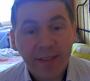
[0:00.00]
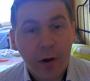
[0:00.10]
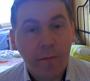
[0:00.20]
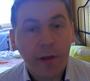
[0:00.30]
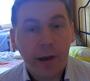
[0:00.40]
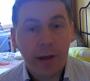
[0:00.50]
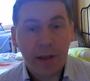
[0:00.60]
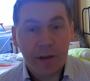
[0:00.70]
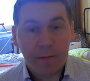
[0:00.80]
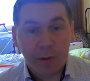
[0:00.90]
of the
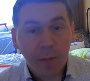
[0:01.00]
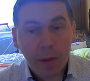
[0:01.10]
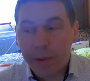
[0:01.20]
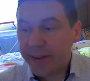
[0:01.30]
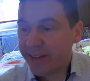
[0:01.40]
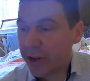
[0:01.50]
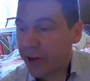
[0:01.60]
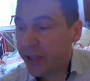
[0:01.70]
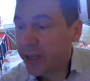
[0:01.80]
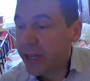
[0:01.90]
problem-based
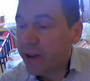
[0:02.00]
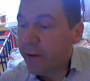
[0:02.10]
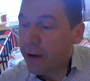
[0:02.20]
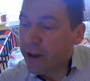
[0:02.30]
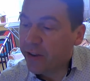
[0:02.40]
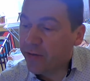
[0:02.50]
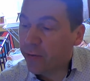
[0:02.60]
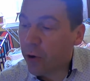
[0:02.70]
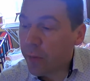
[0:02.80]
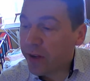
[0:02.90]
learning is
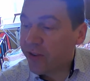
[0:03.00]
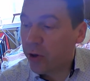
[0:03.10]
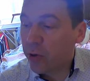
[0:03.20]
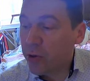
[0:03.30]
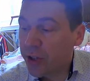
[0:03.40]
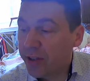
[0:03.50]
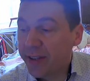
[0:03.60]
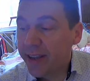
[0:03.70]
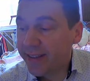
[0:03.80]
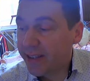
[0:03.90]
forming solution,
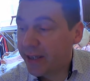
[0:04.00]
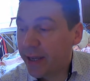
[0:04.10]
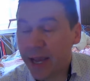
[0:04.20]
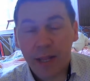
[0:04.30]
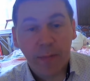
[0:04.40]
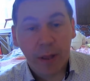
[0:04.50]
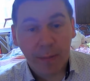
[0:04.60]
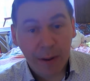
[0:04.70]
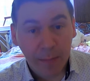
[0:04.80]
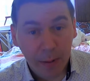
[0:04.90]
testing and
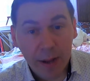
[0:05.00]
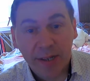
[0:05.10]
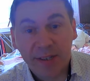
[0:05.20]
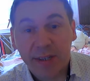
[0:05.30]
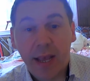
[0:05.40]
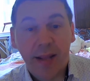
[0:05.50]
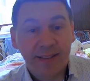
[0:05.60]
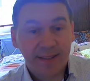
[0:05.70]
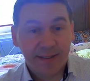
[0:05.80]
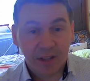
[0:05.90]
implementing and
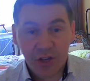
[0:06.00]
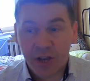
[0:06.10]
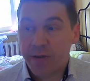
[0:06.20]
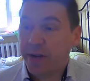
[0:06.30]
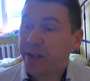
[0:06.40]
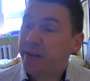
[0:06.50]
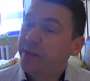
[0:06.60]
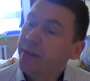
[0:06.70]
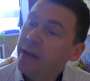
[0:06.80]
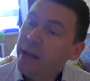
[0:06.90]
sharing
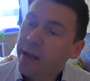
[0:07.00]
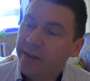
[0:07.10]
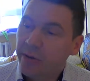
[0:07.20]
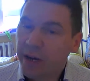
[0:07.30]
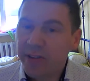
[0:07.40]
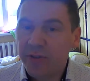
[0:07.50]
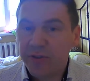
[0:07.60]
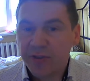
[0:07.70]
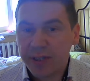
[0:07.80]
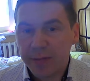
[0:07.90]
it. So as you
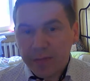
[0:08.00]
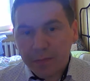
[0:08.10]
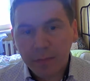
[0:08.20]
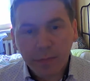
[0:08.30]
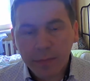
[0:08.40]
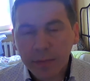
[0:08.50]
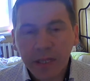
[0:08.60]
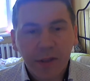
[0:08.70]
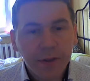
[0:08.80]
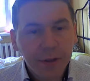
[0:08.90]
see,
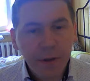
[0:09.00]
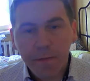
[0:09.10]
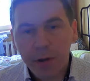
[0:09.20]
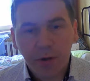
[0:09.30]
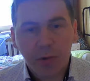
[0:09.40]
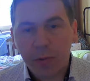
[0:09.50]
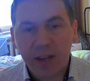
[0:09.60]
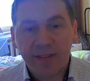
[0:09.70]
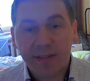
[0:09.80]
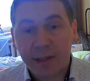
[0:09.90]
in the different
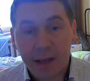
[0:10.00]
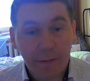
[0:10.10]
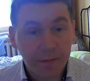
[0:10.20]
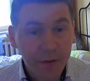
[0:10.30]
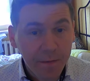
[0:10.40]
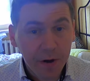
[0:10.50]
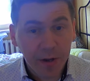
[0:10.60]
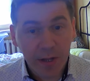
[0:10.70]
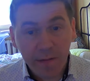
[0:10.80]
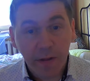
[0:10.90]
universities they have
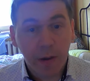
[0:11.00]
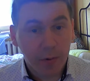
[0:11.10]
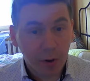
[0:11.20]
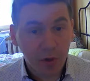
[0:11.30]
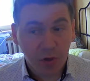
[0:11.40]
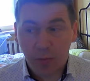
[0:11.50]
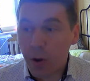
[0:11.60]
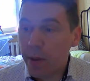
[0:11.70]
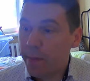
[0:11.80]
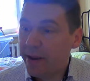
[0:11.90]
different even approach to
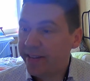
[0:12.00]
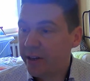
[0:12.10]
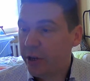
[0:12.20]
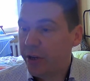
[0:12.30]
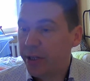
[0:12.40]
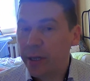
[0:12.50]
problem-based learning,